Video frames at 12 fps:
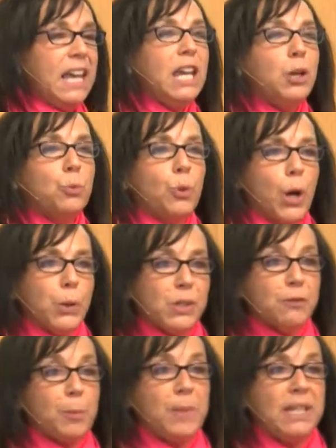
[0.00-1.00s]
He
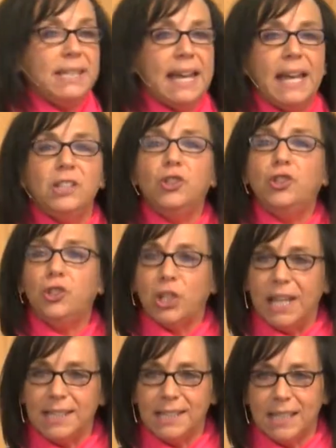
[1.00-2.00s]
rose from the dead
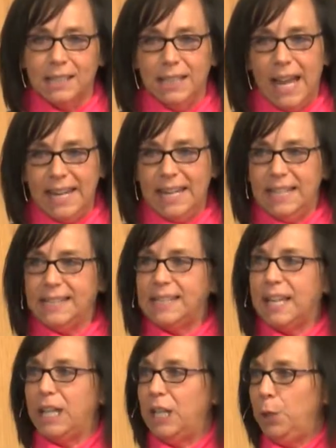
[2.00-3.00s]
just like he
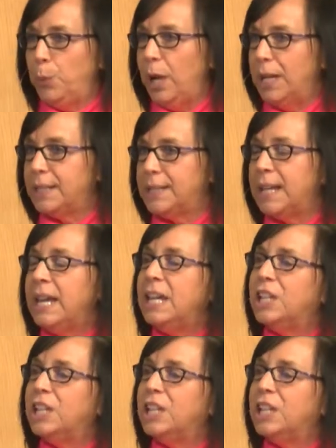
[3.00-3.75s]
said he was.